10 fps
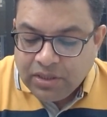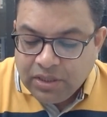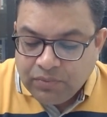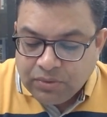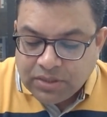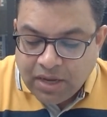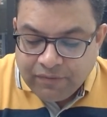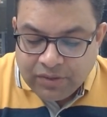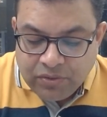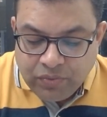It was
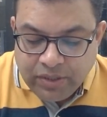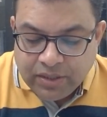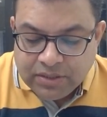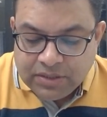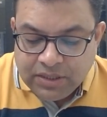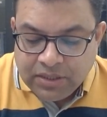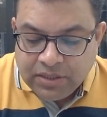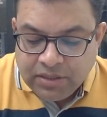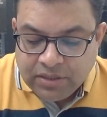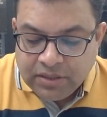after knowing and seeing
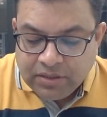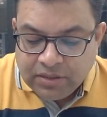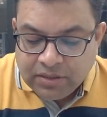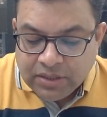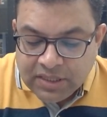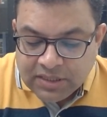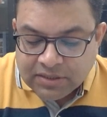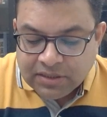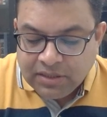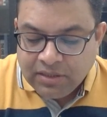and hearing
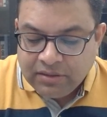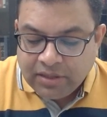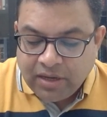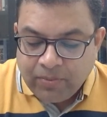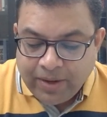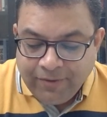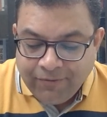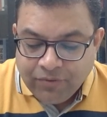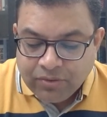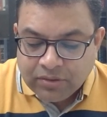these that I went
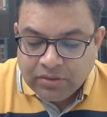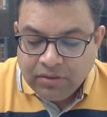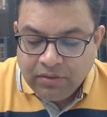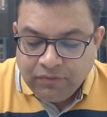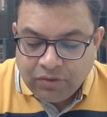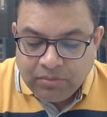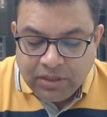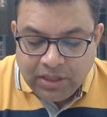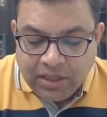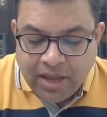forth from
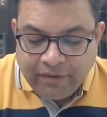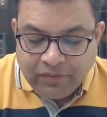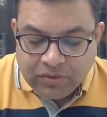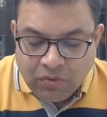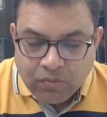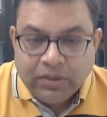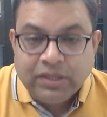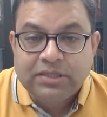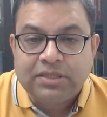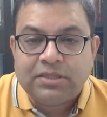the lay life to the
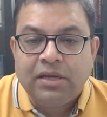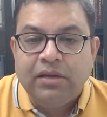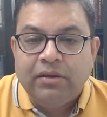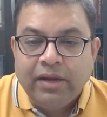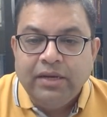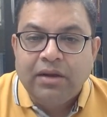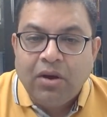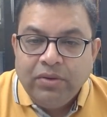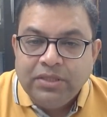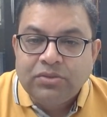homelessness. Right
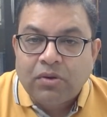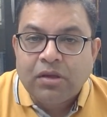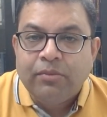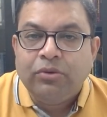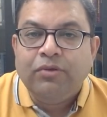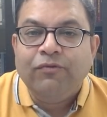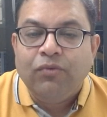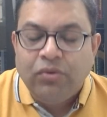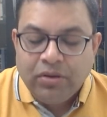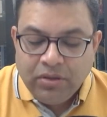now, he's talking about the
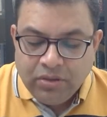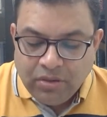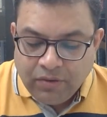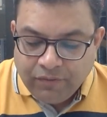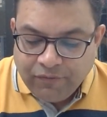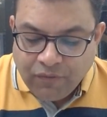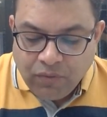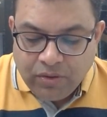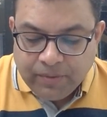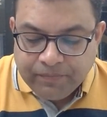four
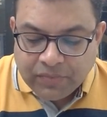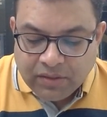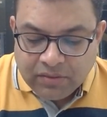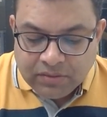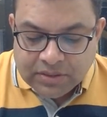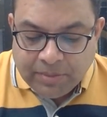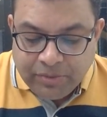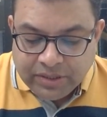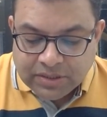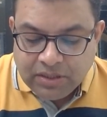four uh,
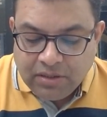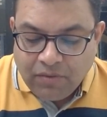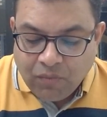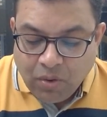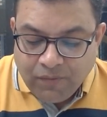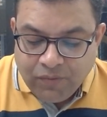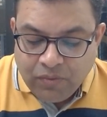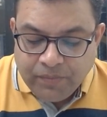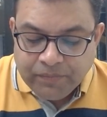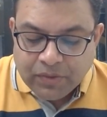summaries. What
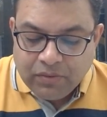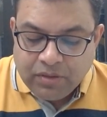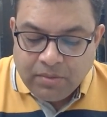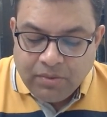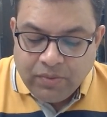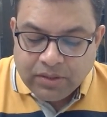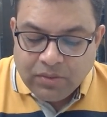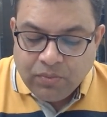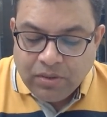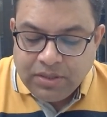for? Number one,
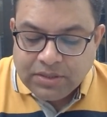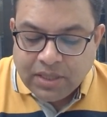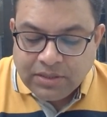the world is